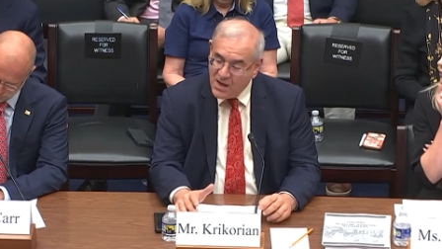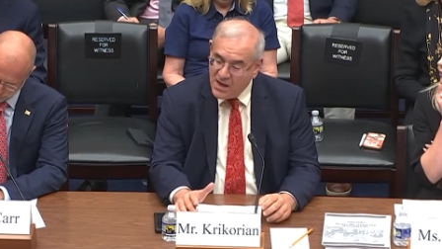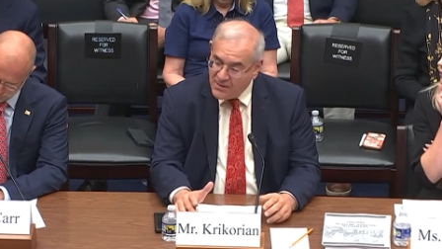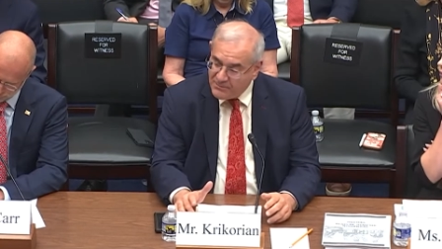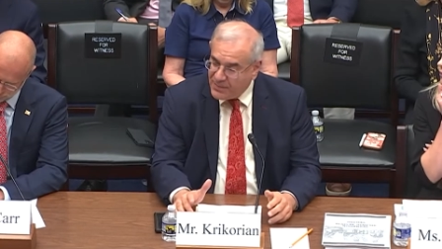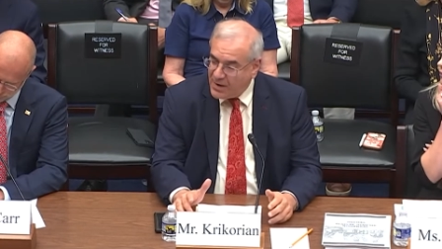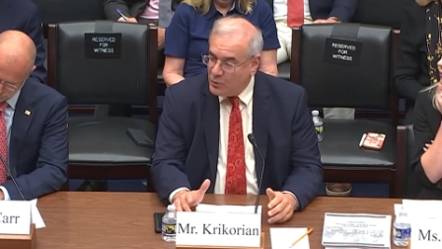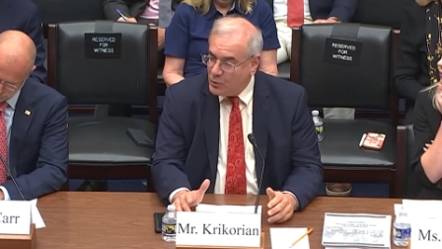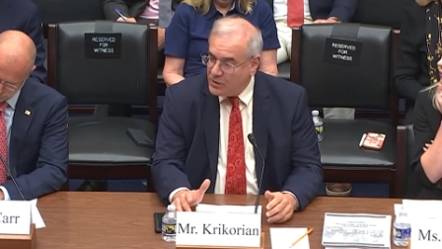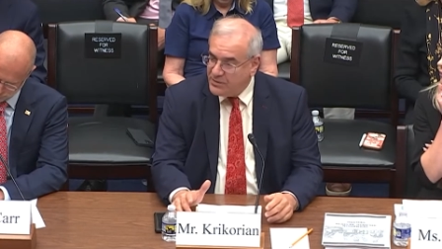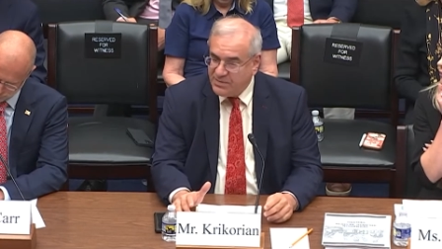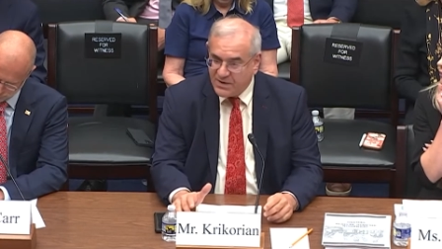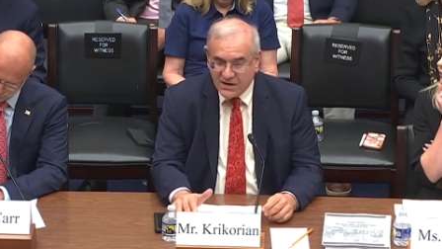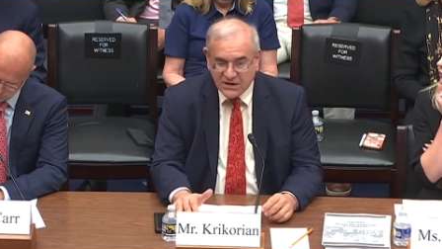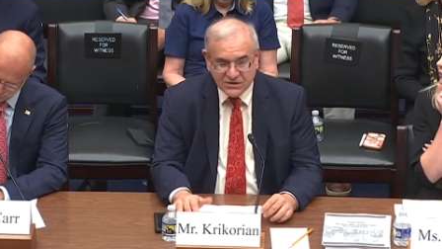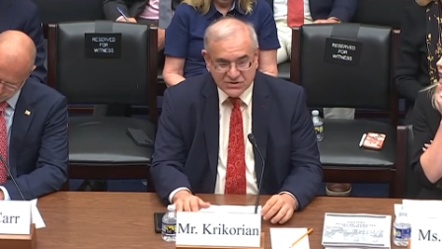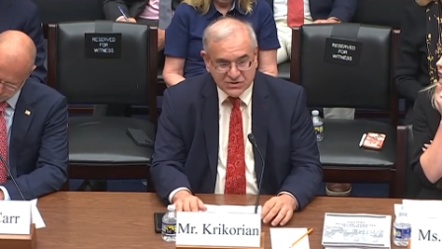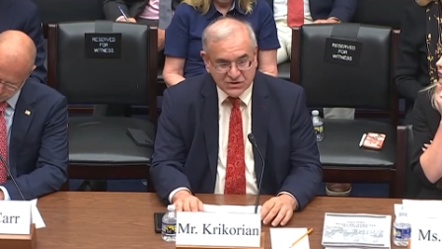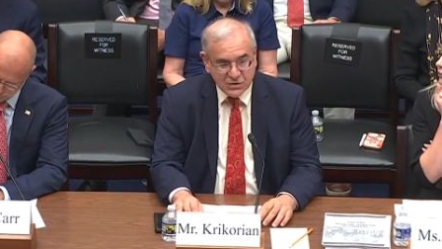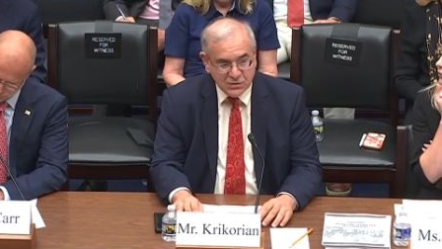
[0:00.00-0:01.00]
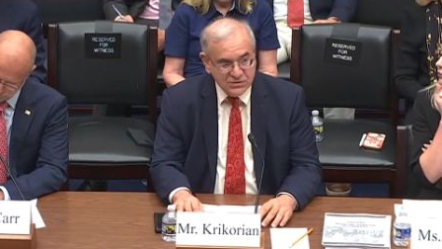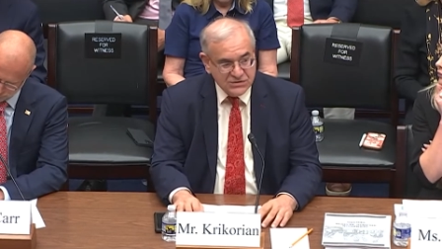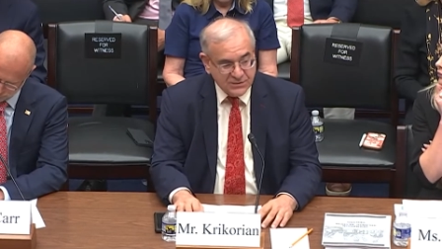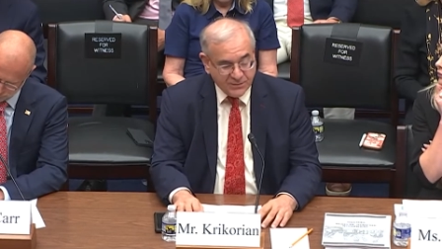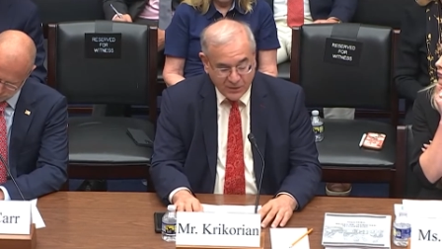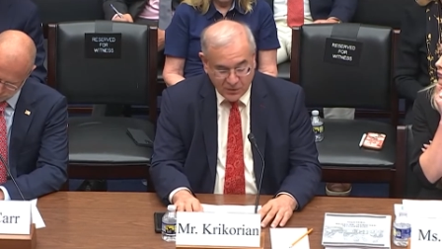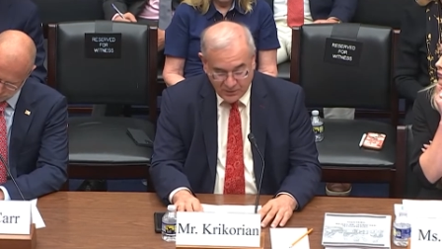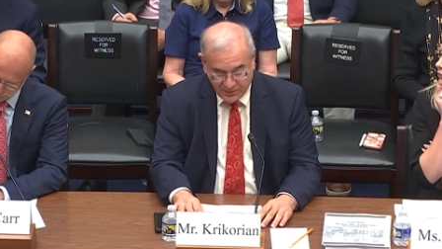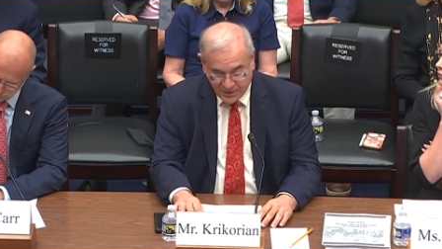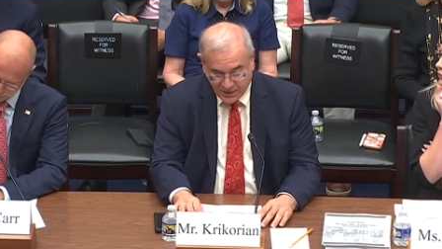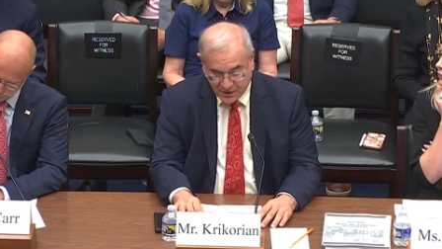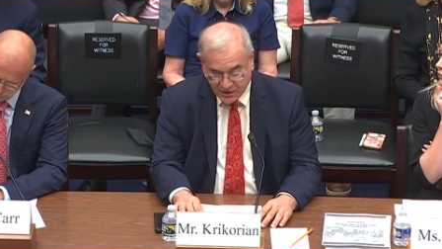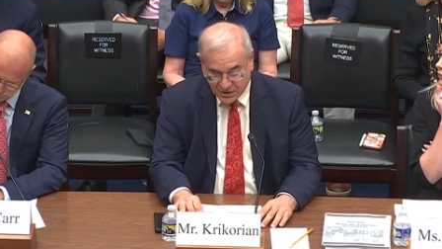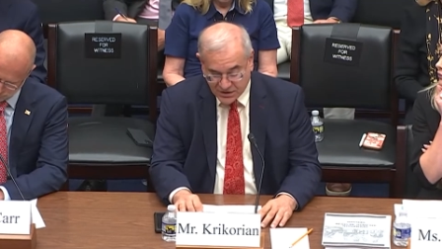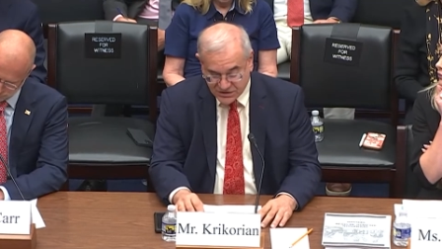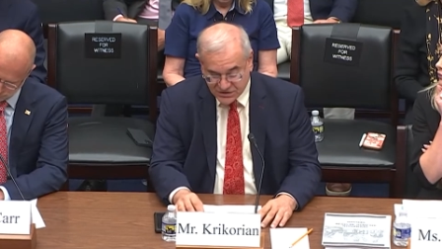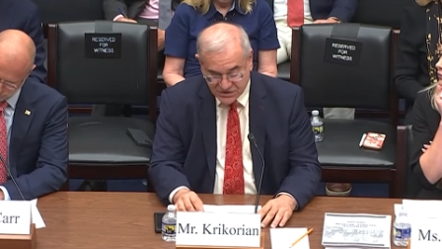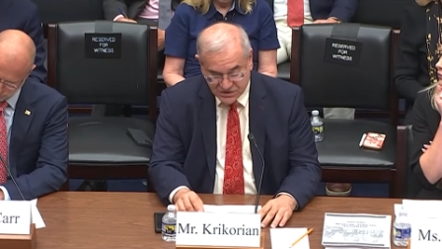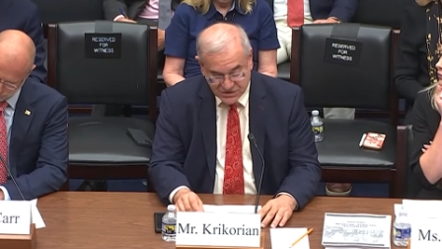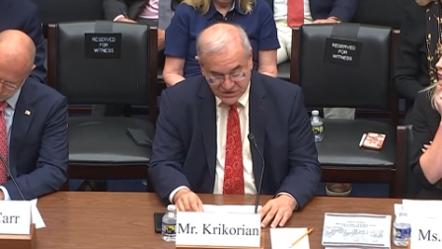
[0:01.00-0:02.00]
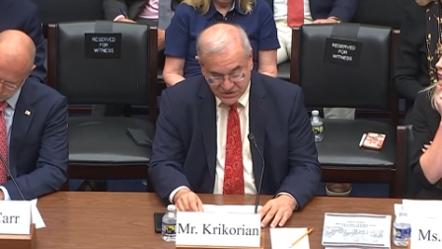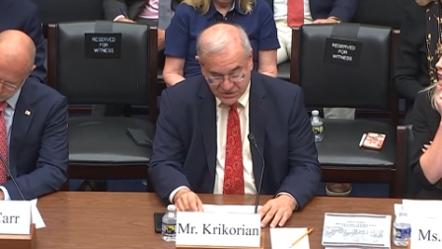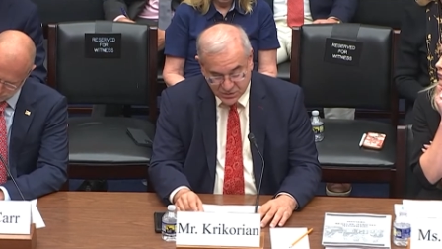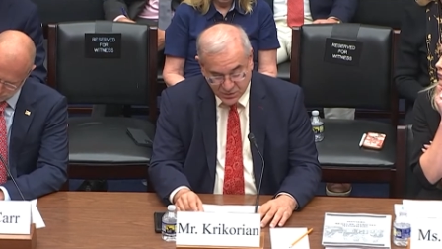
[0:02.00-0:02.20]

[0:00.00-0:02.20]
but would be excusable because